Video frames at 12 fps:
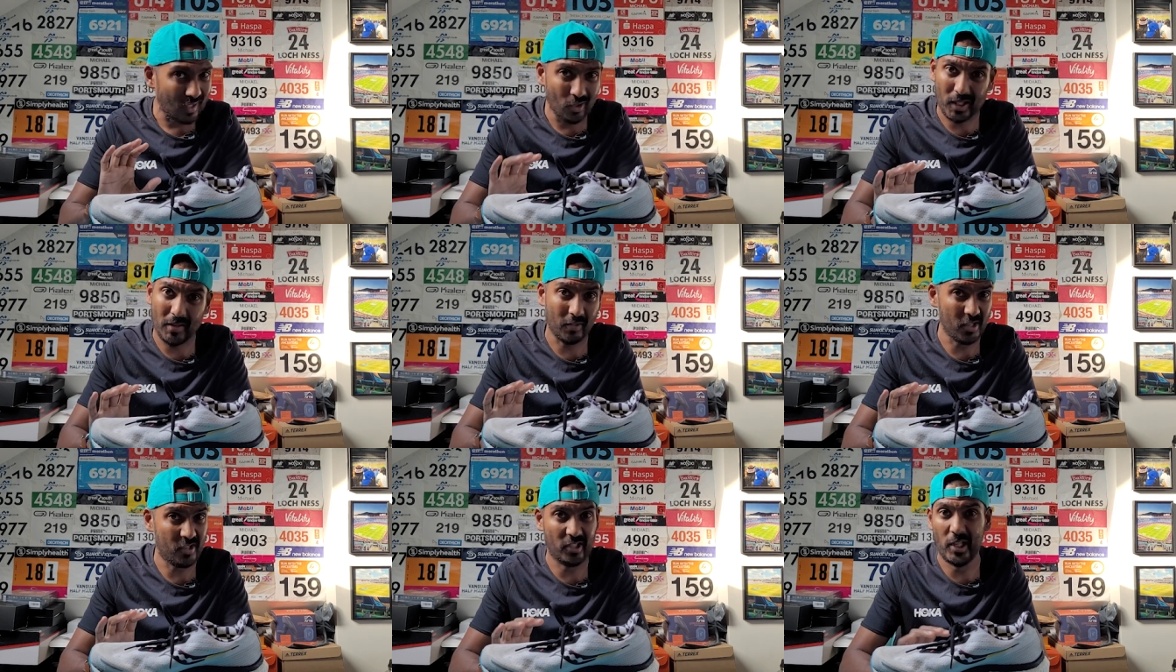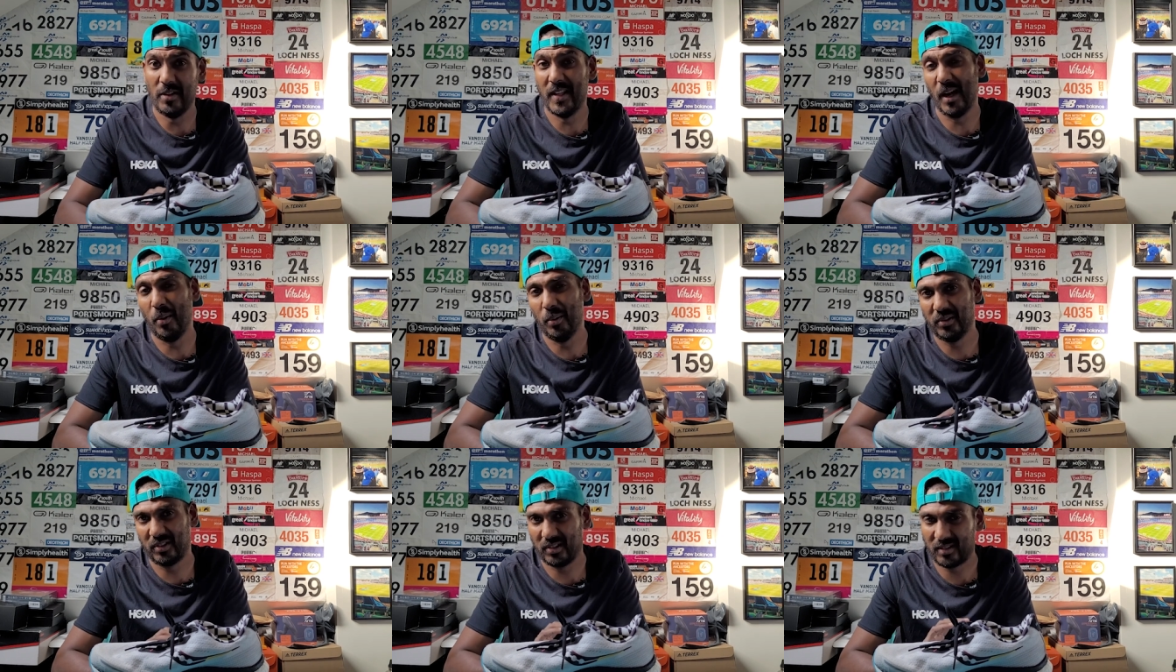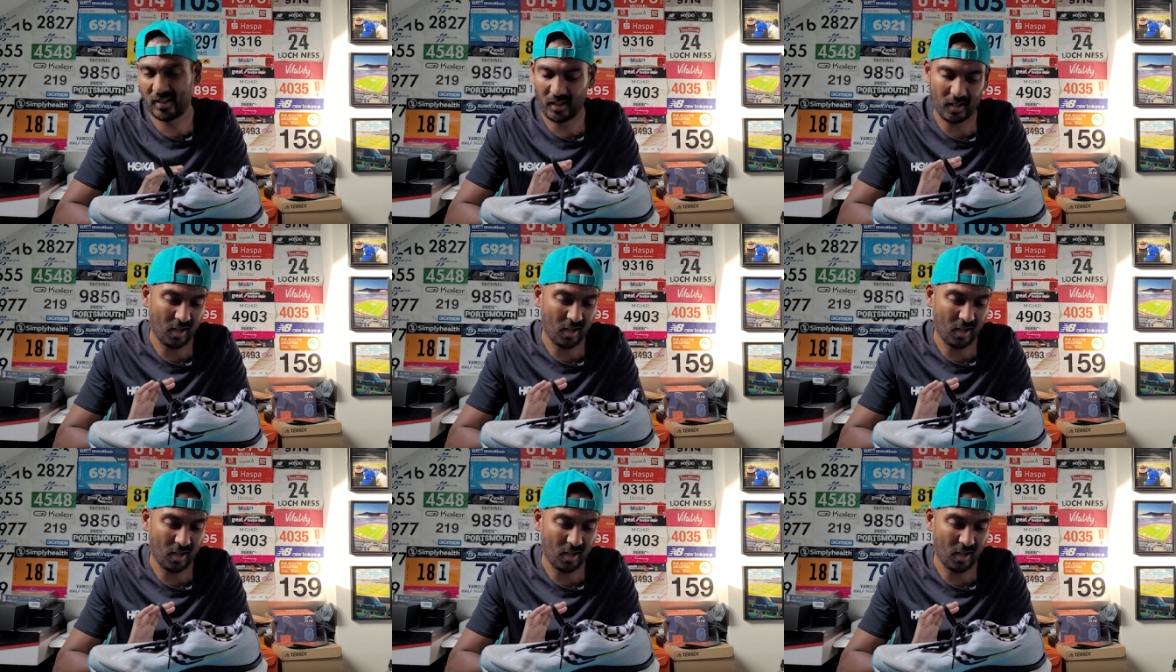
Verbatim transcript: looking for a shoe that was just to